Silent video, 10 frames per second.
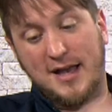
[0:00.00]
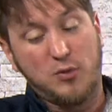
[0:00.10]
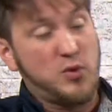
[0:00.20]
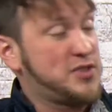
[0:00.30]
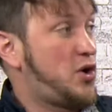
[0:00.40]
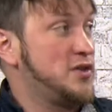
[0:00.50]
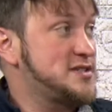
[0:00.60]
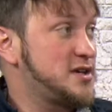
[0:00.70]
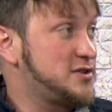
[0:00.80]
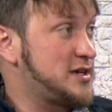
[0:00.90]
with all
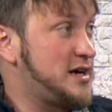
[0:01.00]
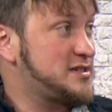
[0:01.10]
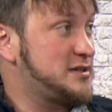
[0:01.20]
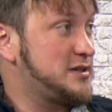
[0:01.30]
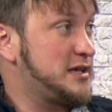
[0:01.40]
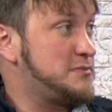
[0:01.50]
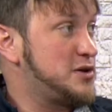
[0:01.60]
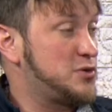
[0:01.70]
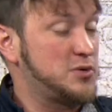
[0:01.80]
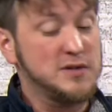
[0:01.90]
these other guys in
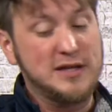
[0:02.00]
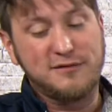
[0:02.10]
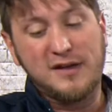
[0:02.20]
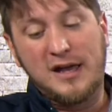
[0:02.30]
middle relief.